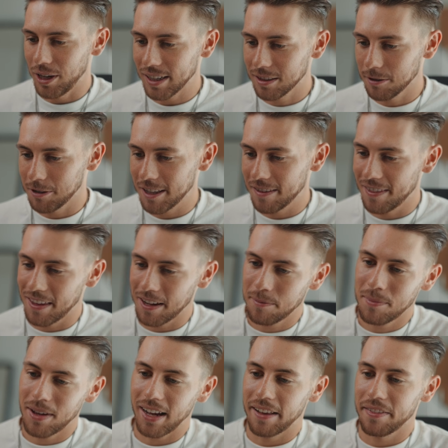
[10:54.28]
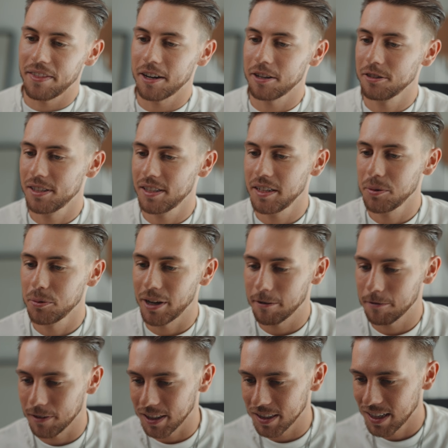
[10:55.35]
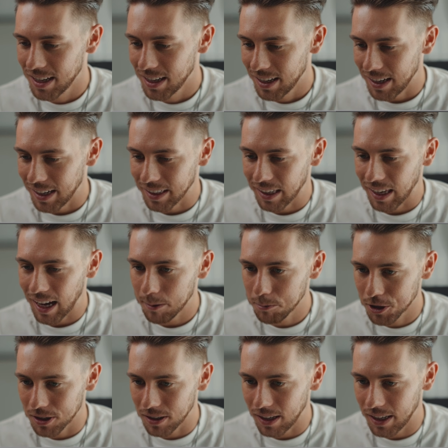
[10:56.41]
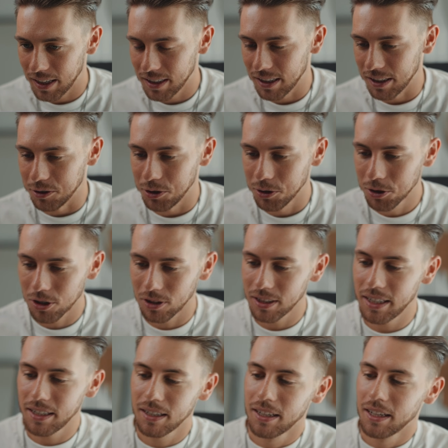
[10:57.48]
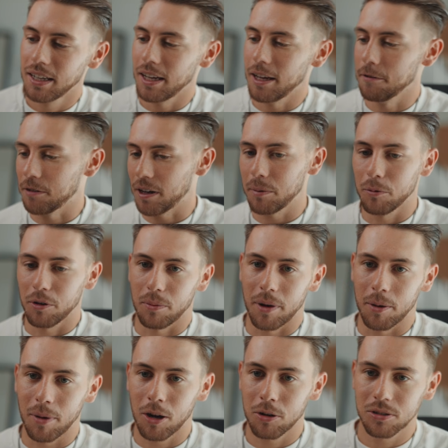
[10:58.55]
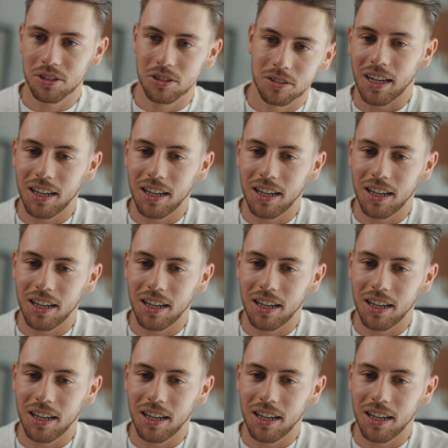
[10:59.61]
we activate them, and there you see we have got caption line. And usually if I'm with my mouse